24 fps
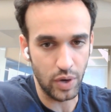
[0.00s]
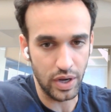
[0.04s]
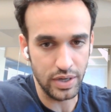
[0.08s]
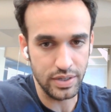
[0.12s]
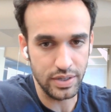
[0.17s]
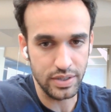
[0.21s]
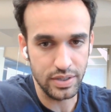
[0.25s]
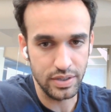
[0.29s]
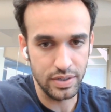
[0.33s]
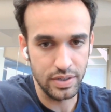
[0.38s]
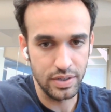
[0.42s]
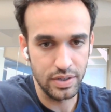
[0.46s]

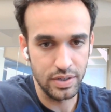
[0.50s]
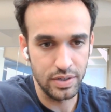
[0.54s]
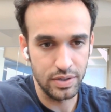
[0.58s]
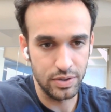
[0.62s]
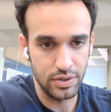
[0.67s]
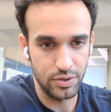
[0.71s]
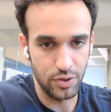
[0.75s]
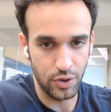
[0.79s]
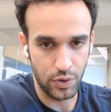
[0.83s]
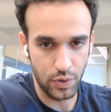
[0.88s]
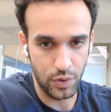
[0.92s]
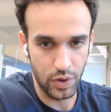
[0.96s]
right
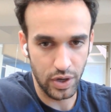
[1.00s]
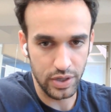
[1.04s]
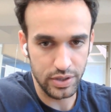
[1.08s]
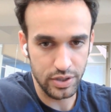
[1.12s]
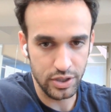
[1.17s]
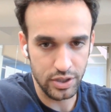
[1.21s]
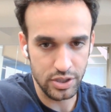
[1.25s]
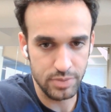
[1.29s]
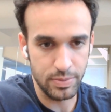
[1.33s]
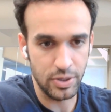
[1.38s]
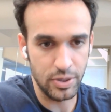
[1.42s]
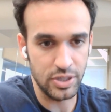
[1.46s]
to your
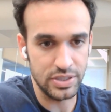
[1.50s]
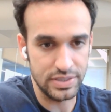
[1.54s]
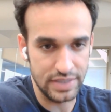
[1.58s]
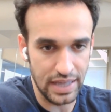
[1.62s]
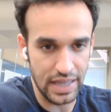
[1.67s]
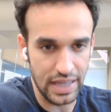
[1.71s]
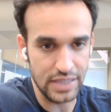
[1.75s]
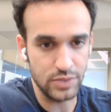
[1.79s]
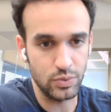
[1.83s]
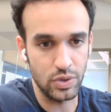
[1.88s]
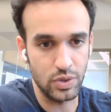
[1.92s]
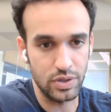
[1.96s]
creditors, because
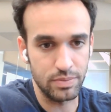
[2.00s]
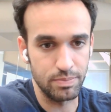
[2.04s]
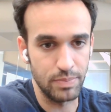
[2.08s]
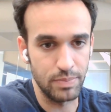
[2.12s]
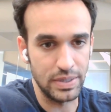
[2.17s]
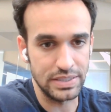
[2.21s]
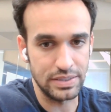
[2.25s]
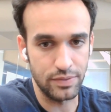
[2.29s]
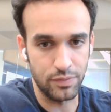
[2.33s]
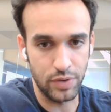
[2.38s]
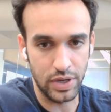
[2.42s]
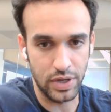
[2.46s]
that's what
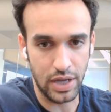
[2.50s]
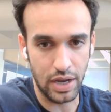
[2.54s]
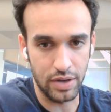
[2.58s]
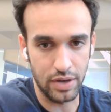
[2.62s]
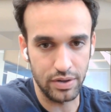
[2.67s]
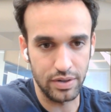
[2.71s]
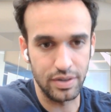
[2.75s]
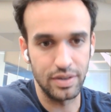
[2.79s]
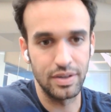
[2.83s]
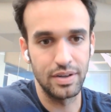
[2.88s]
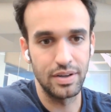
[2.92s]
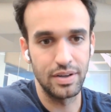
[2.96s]
makes them freak
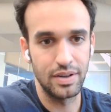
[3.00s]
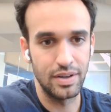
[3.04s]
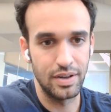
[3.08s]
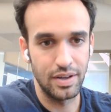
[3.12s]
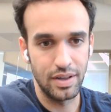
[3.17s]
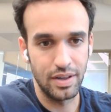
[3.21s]
out.